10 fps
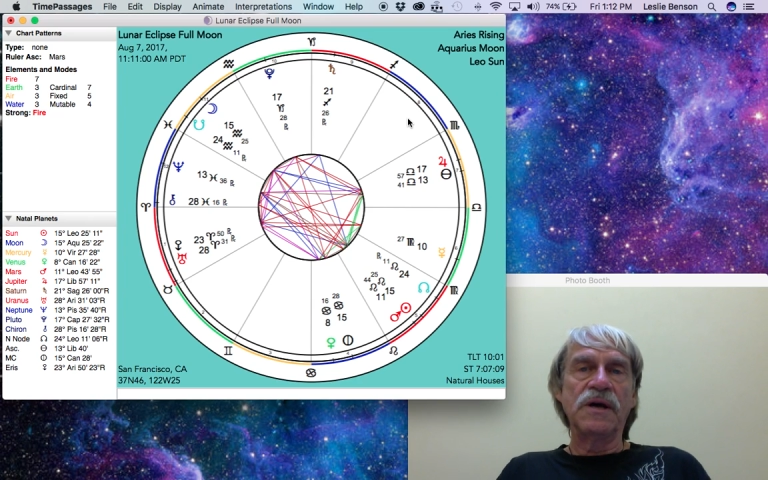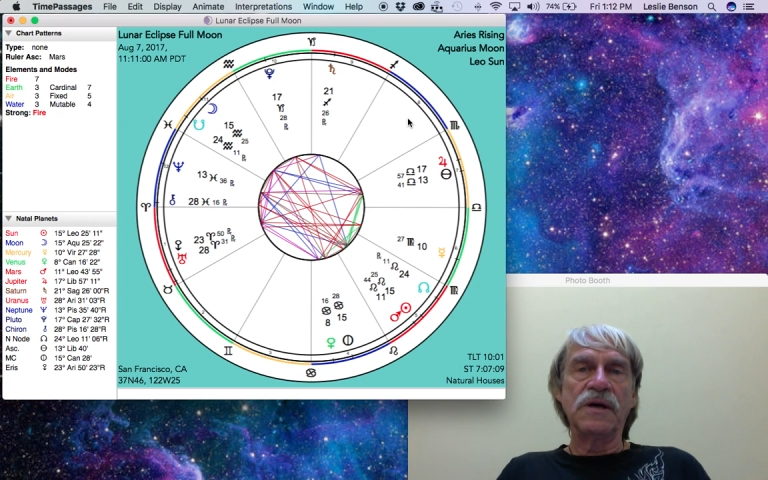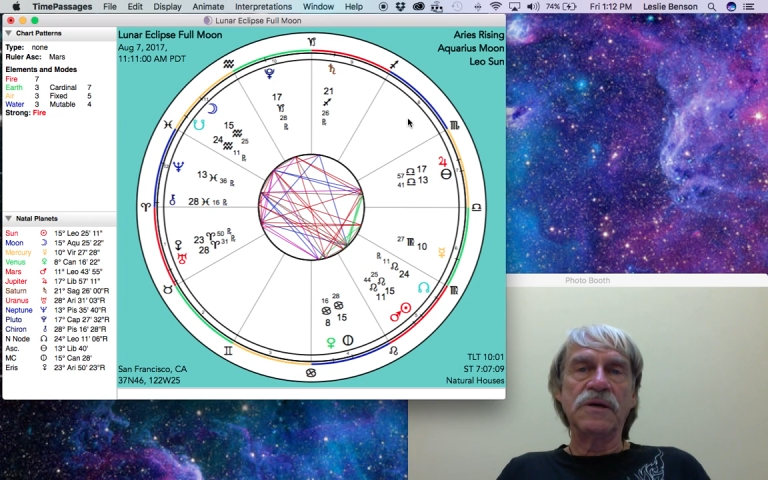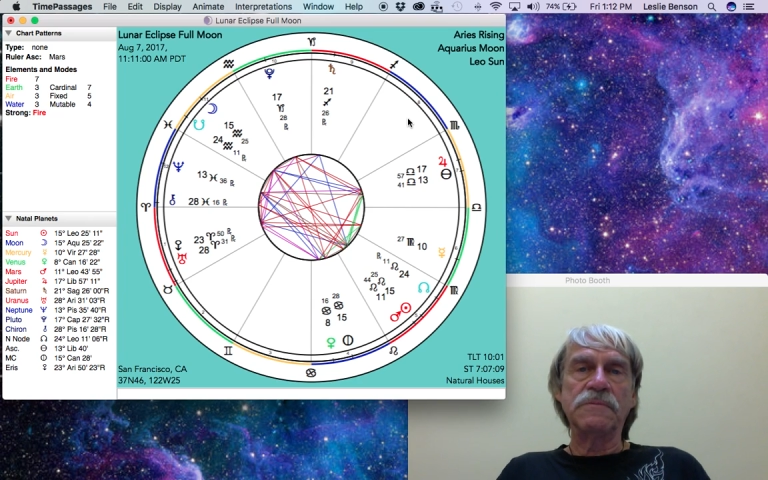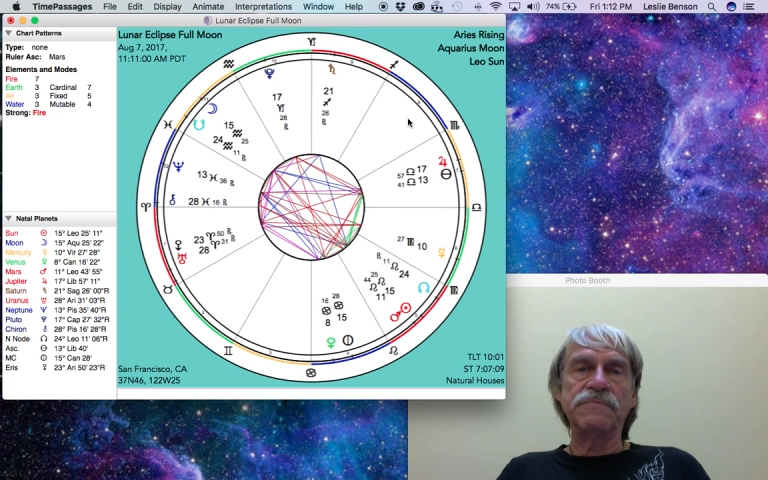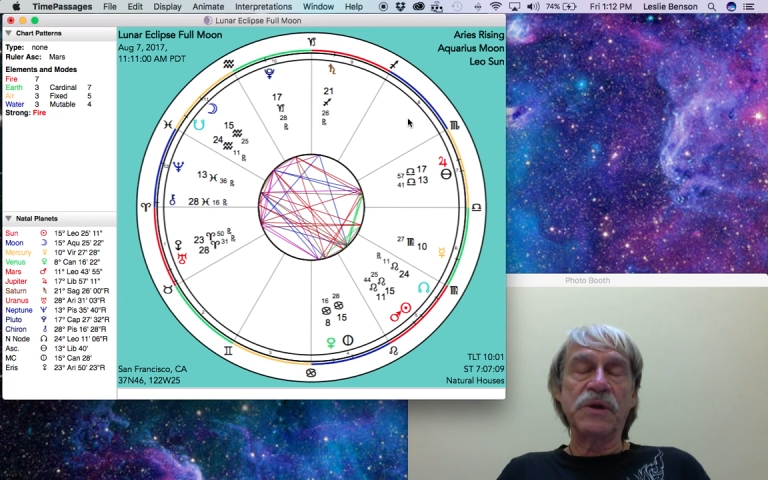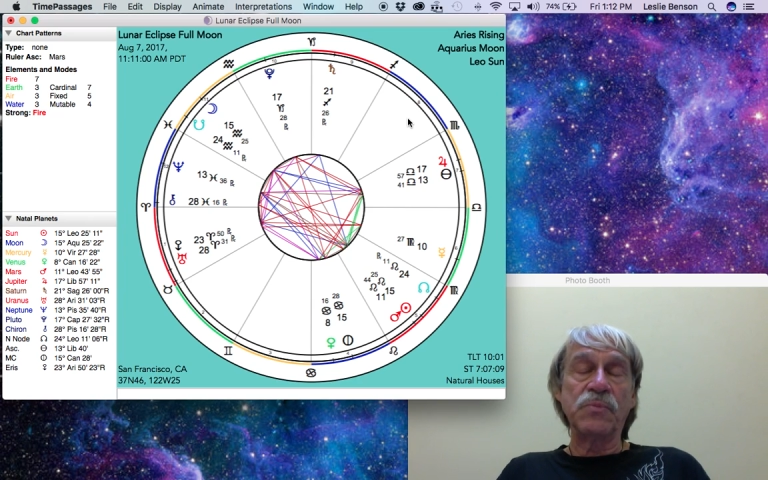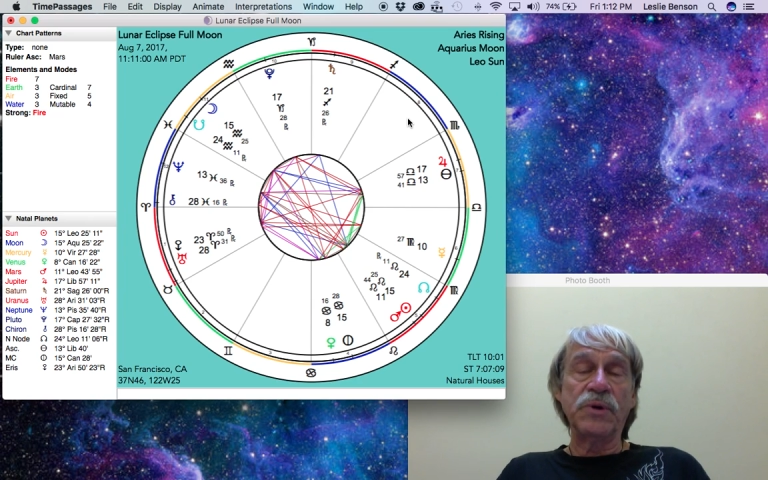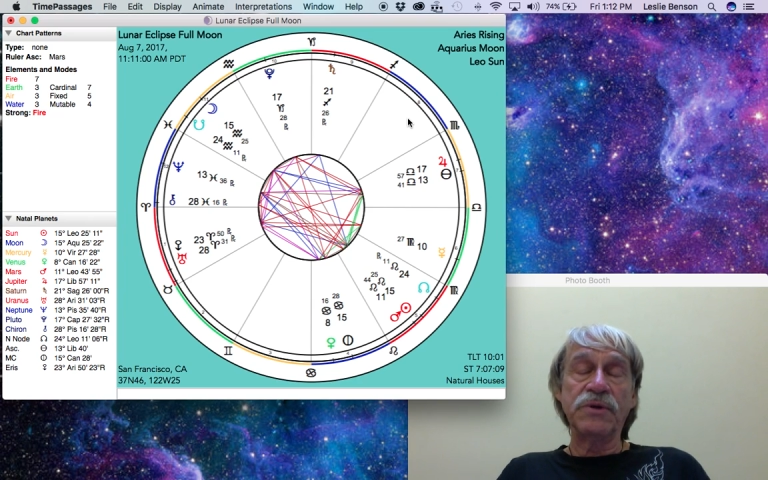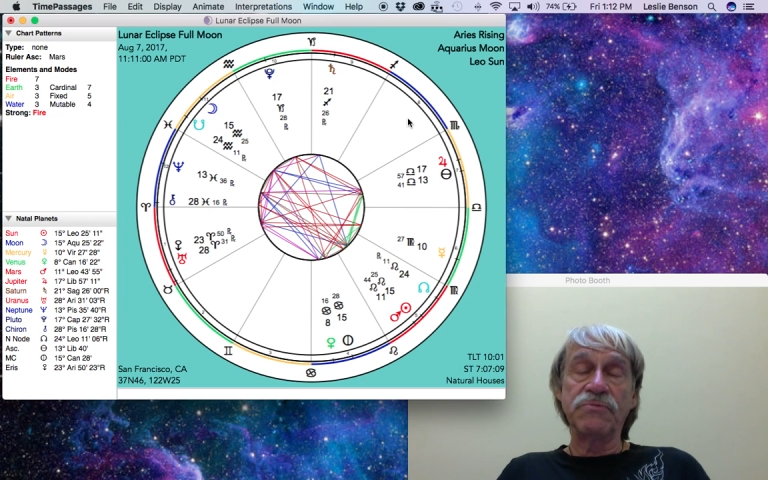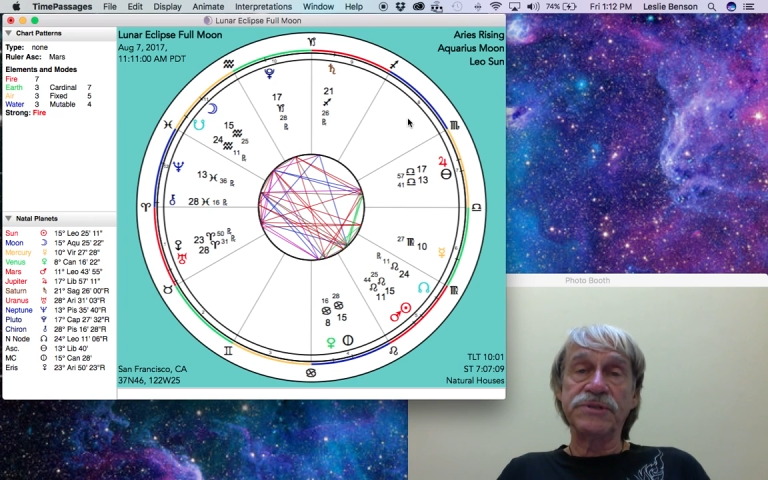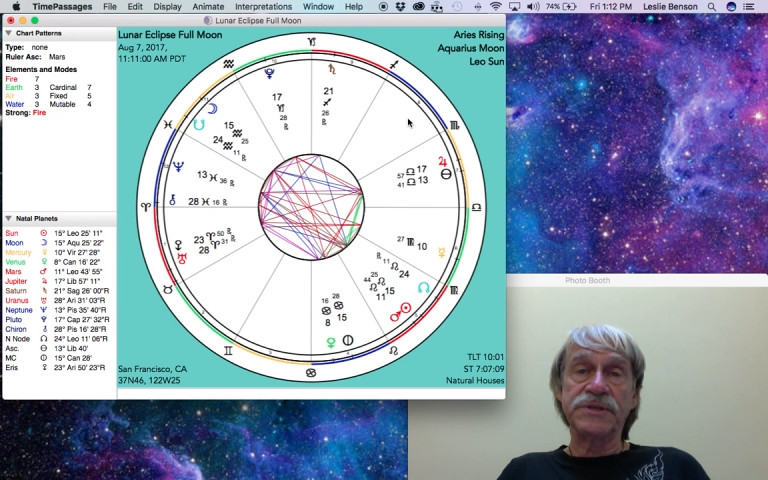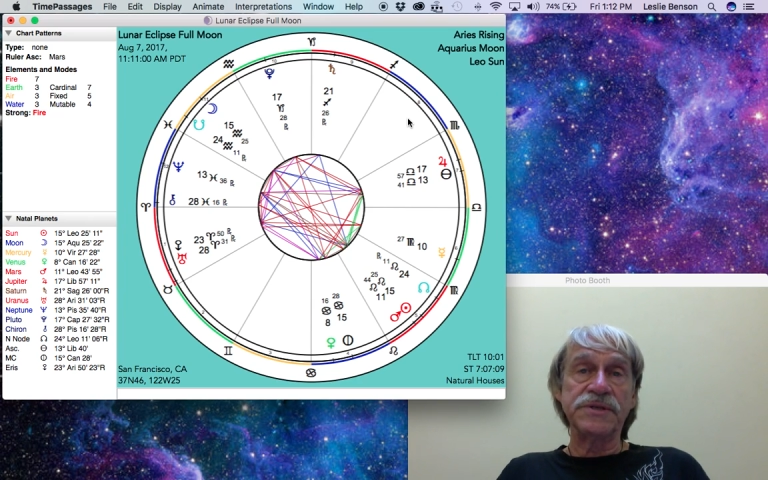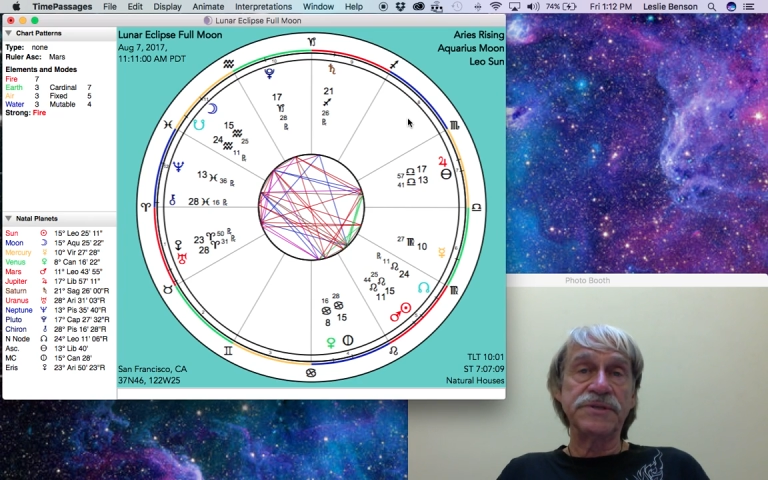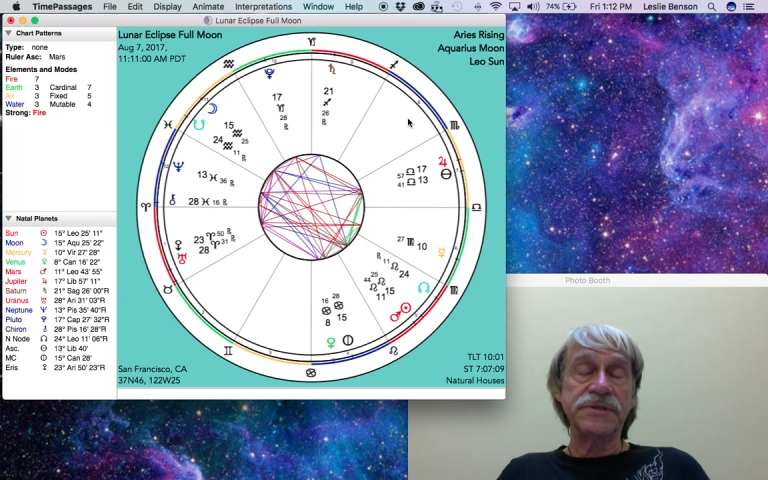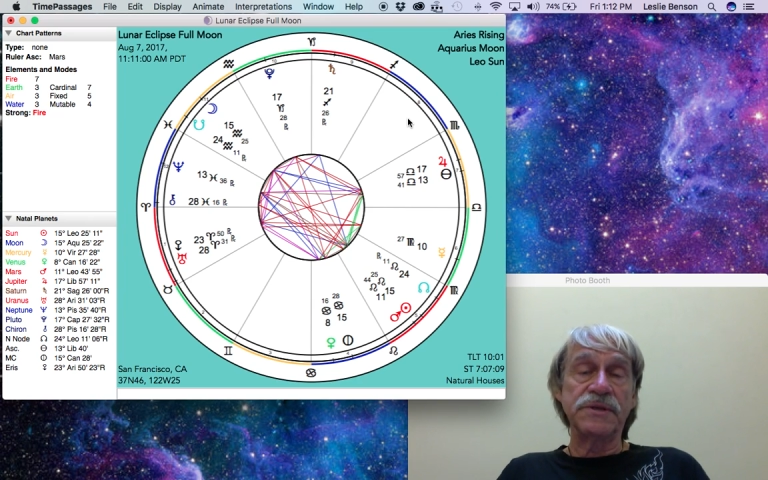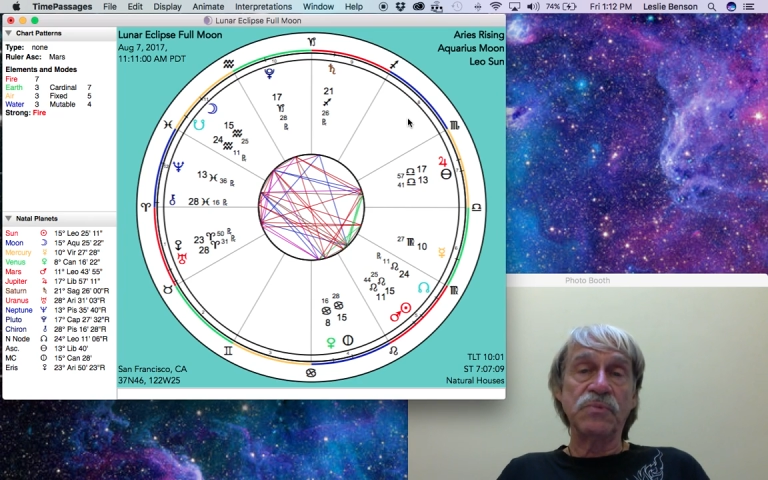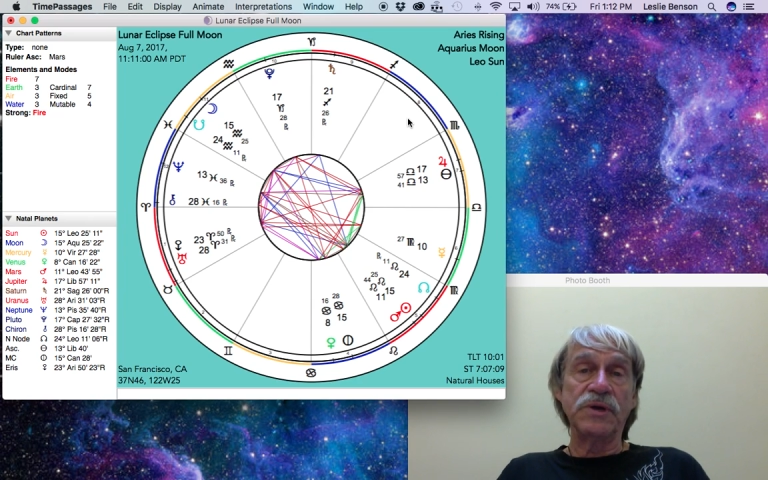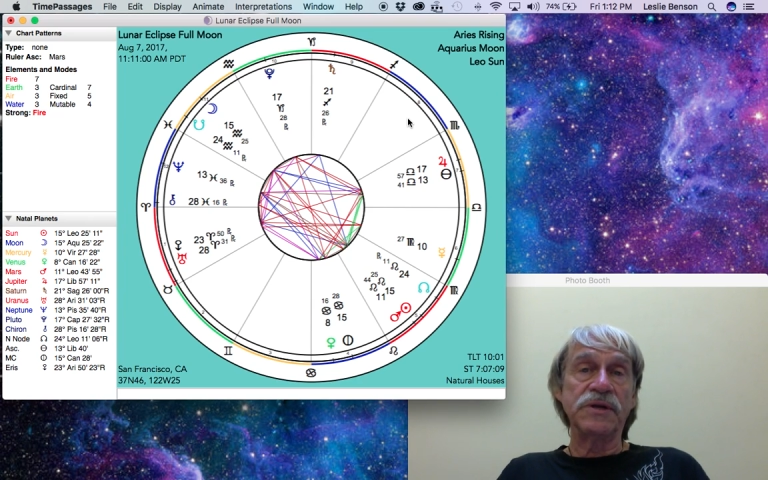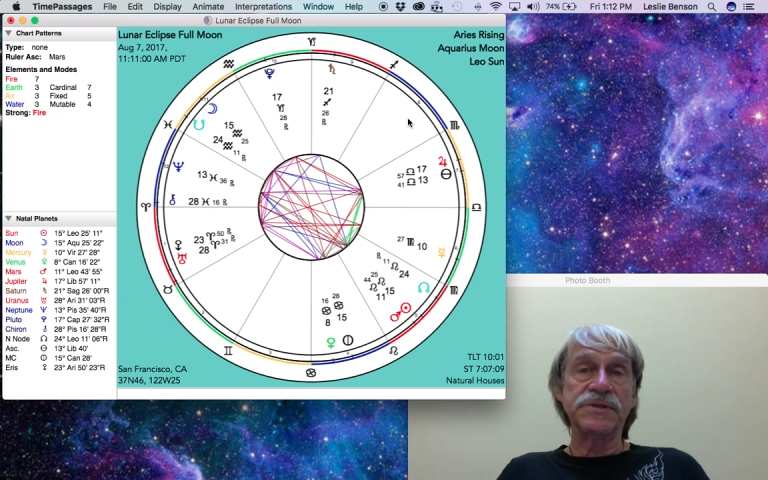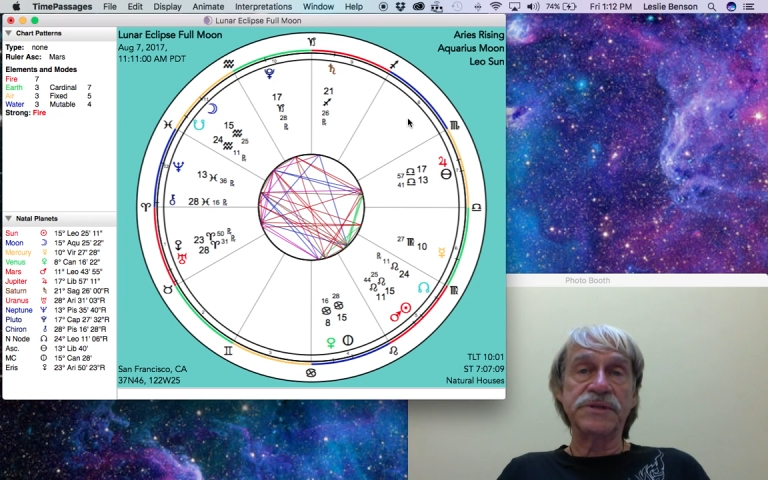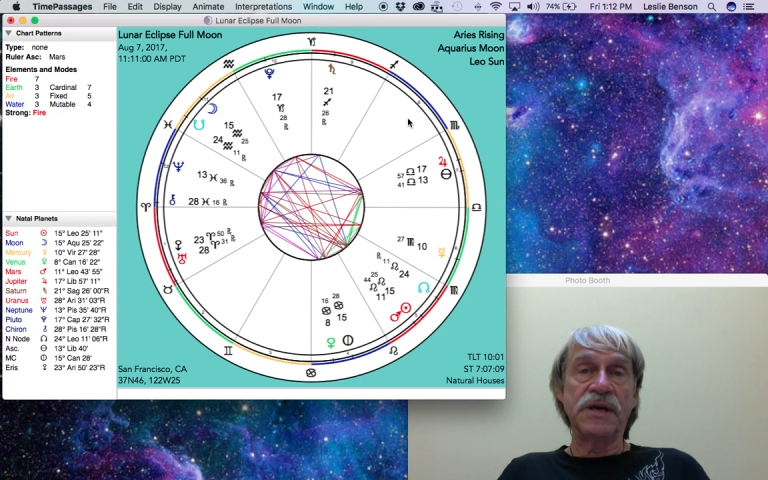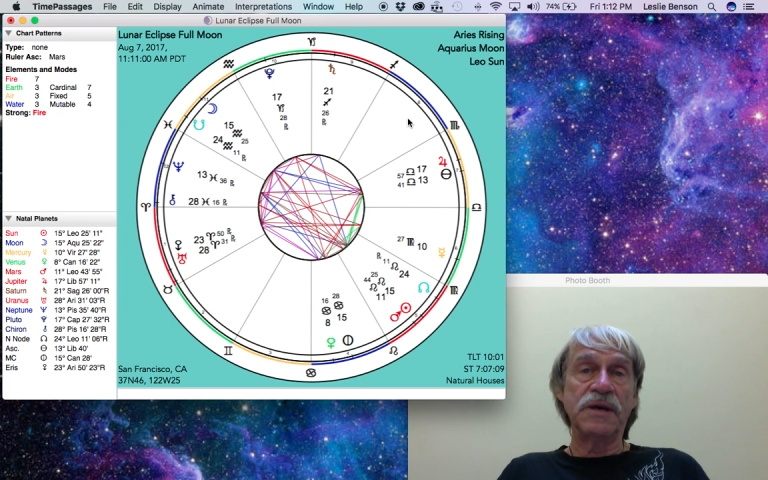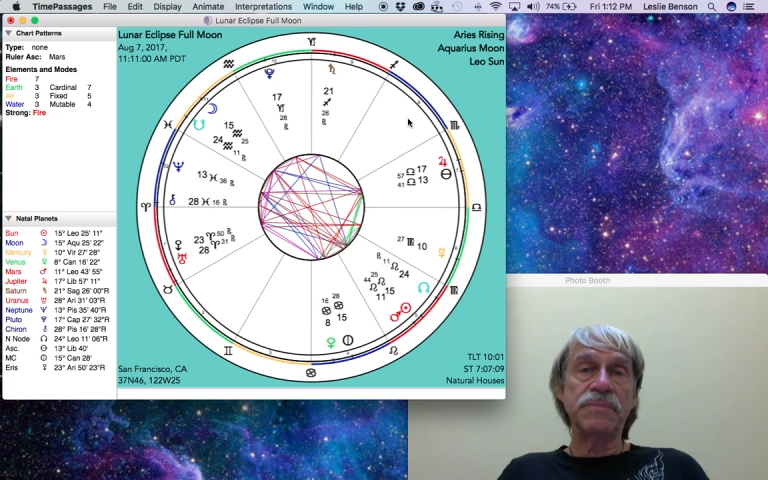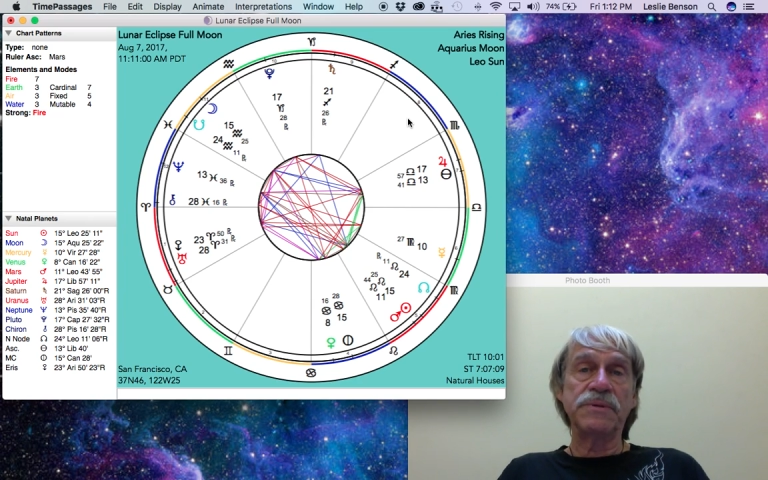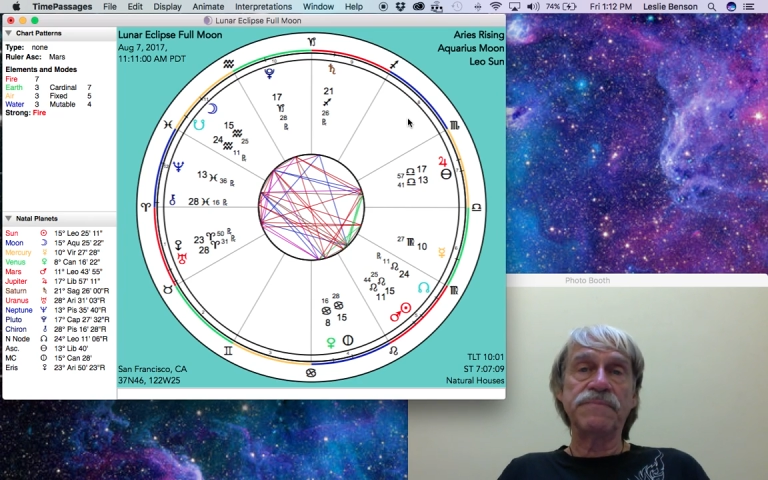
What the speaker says: And we can resist and we can escape,